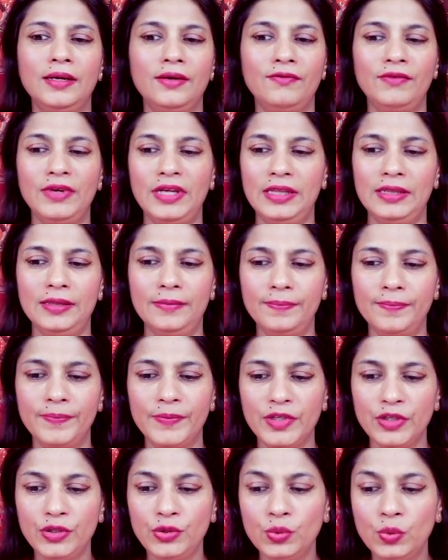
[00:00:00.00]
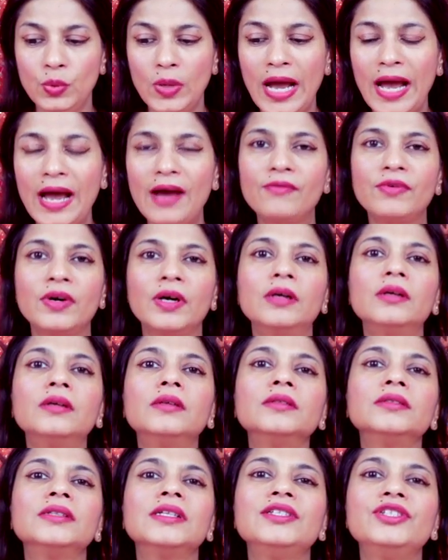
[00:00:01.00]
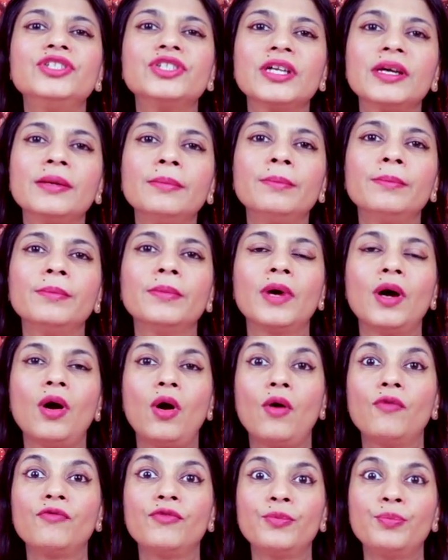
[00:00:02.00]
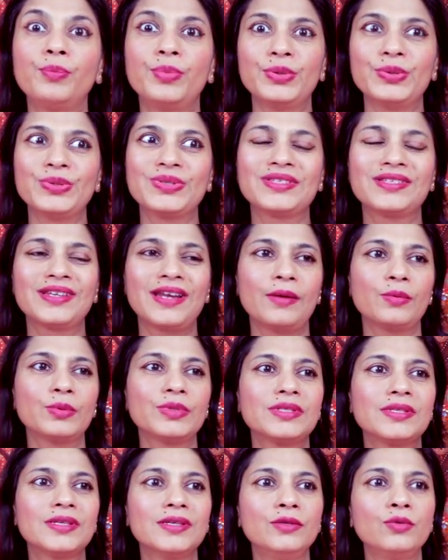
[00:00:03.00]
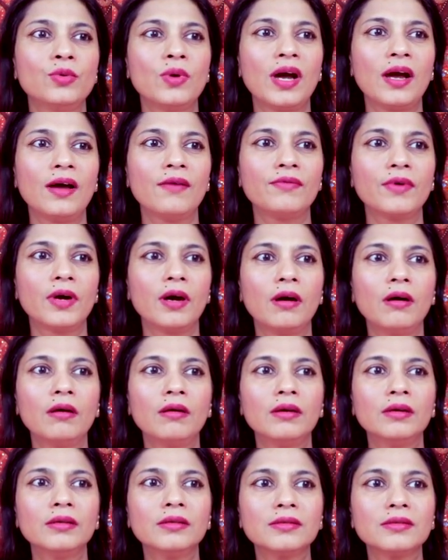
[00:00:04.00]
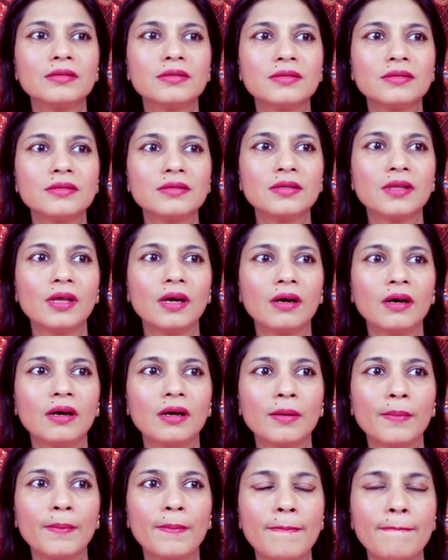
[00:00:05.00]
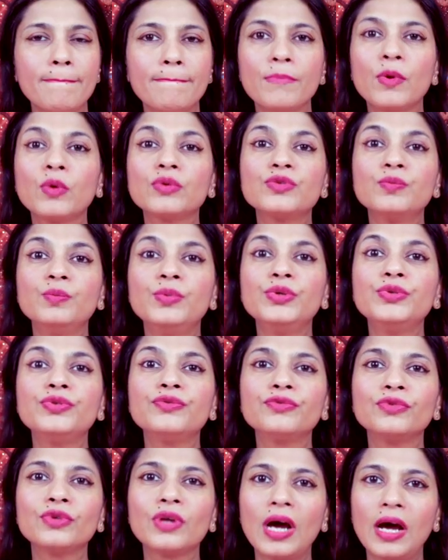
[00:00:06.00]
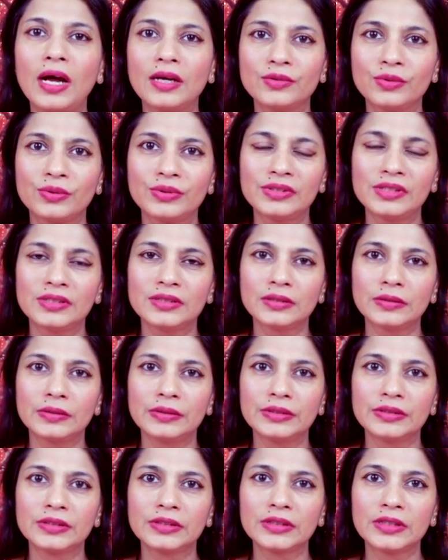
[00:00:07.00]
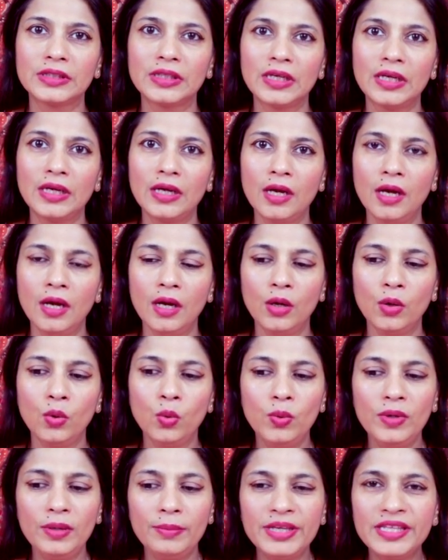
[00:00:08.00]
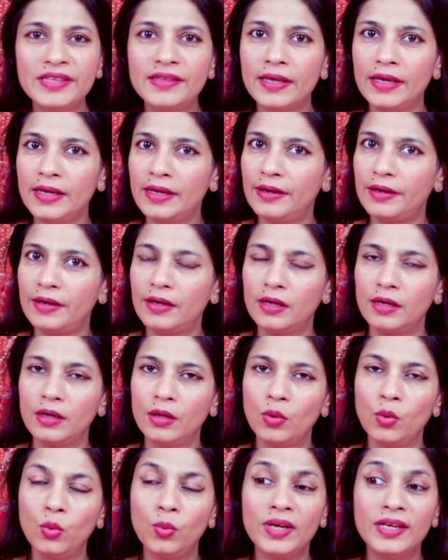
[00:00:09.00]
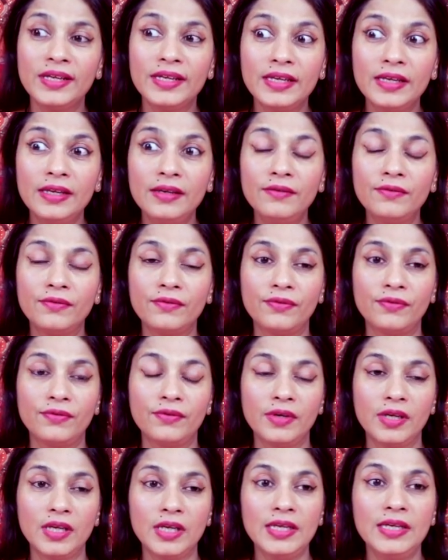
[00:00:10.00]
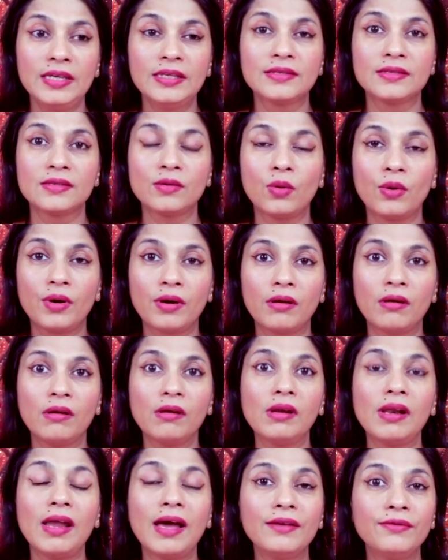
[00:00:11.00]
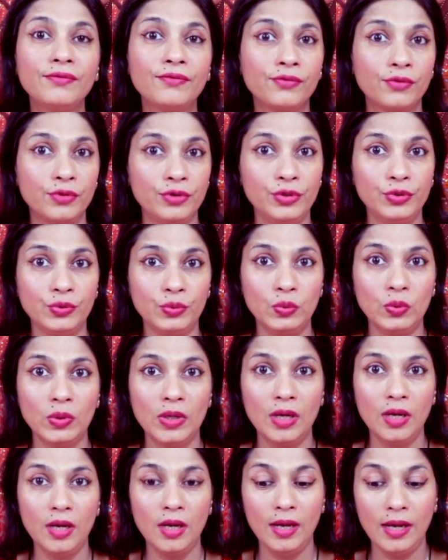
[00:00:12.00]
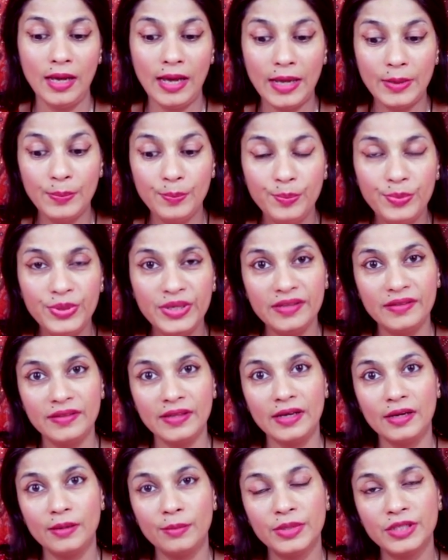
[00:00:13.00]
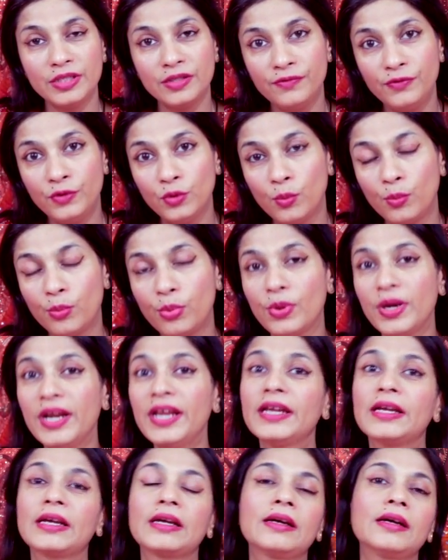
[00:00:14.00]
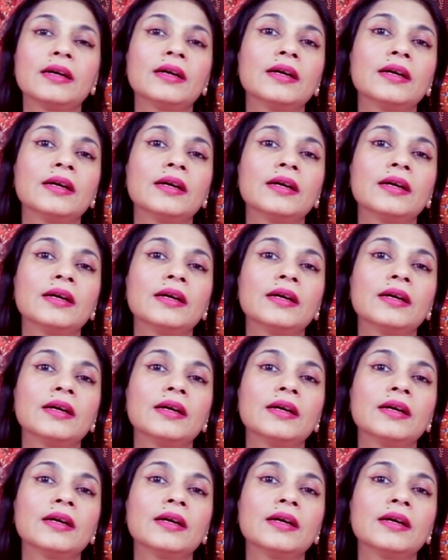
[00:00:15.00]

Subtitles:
well, you have earned the gem of a person. I would say you have earned the most beautiful heart on this earth. Who will be there? Who will give his or her life for you and be there? But if you break